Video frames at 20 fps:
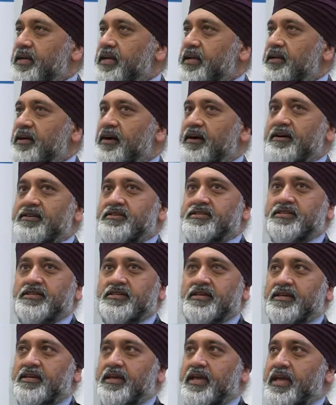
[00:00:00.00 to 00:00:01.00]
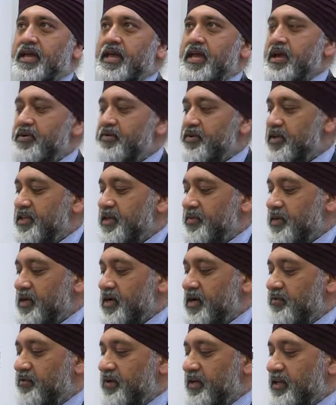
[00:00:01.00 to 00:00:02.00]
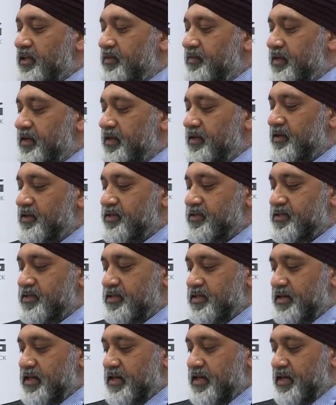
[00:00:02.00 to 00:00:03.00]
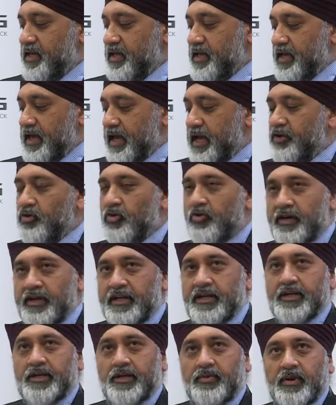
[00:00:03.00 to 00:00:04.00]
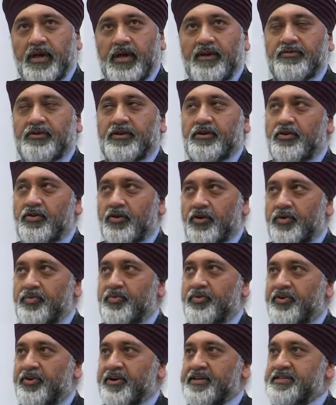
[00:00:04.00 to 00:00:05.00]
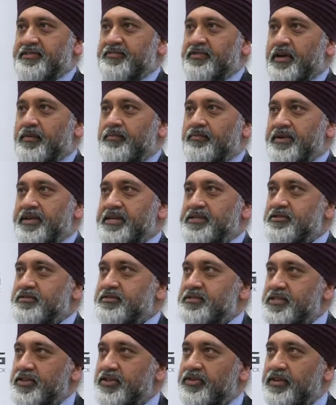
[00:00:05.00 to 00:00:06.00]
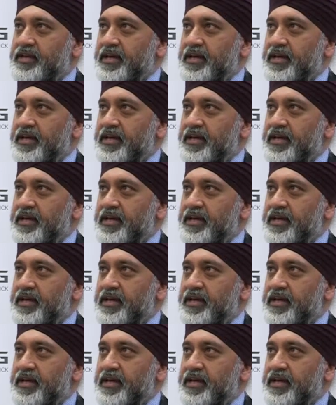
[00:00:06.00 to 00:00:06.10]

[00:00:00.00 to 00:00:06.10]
a large area that we're covering in the Midlands. And already, we have a lot of progressive companies, you'll see on the